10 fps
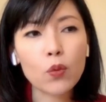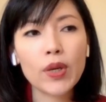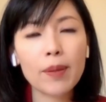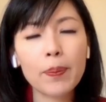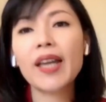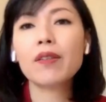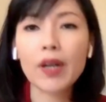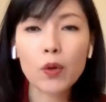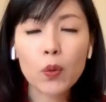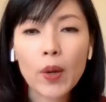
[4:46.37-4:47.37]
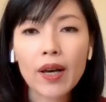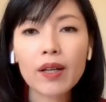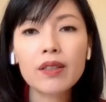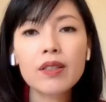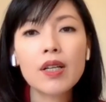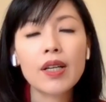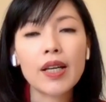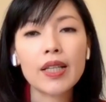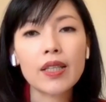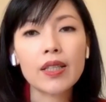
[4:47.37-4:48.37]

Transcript: we are paid very well, and